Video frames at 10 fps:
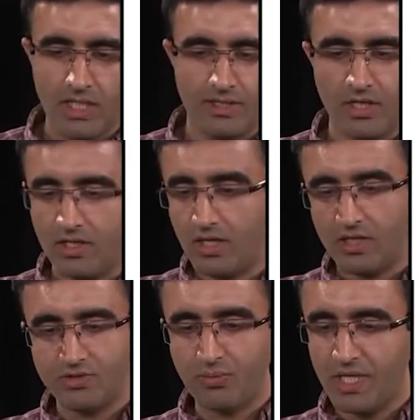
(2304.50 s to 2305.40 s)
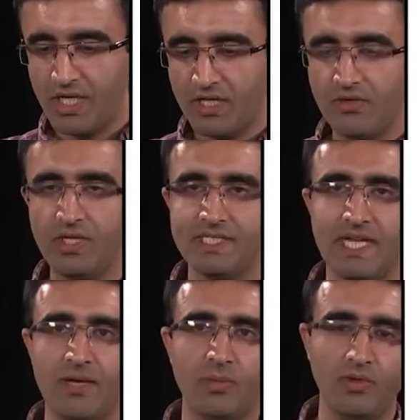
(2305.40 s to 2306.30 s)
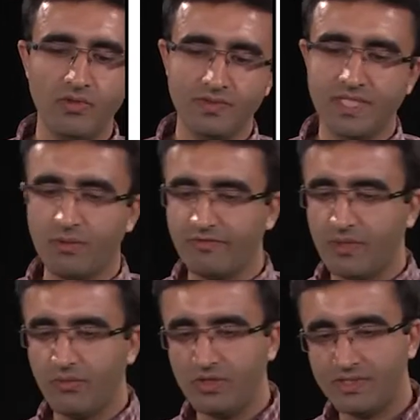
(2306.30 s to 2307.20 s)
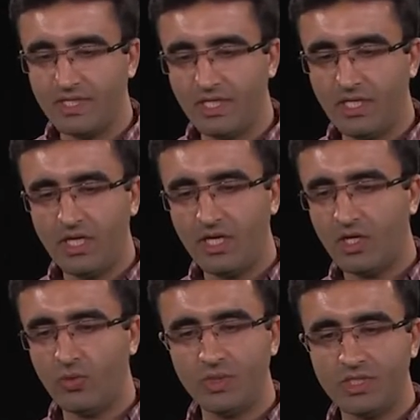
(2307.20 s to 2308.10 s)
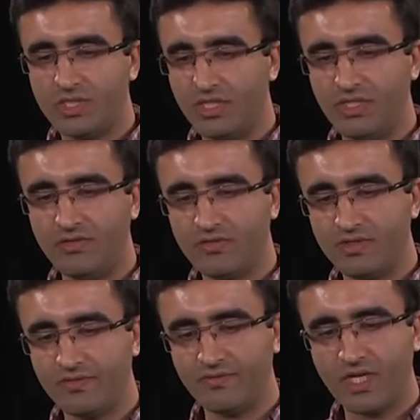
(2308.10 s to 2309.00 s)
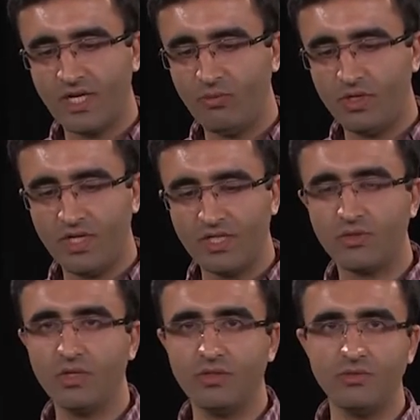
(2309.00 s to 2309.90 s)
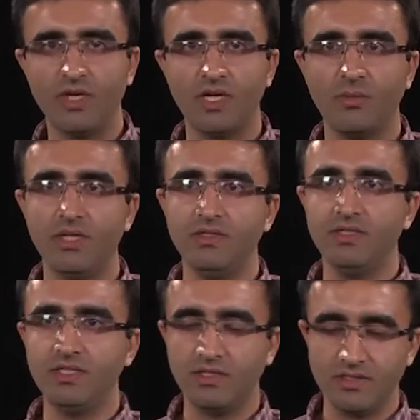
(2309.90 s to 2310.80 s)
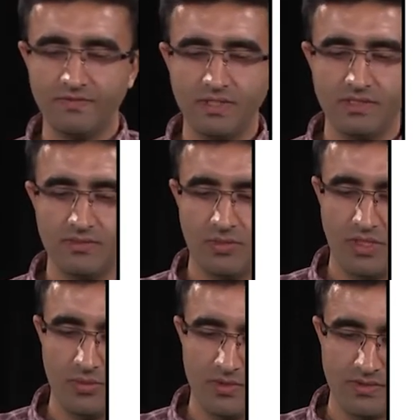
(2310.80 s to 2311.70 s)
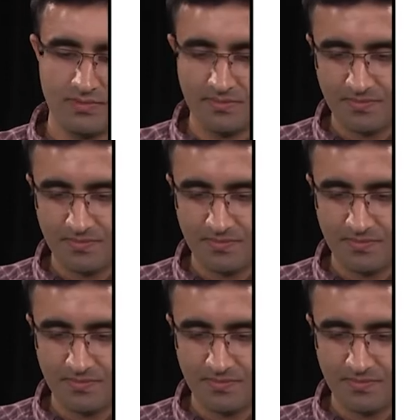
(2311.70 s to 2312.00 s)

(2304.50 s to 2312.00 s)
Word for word: There are also many other examples, some of them we are seeing here, which in the interest of time, we are not going to talk about the details of these papers.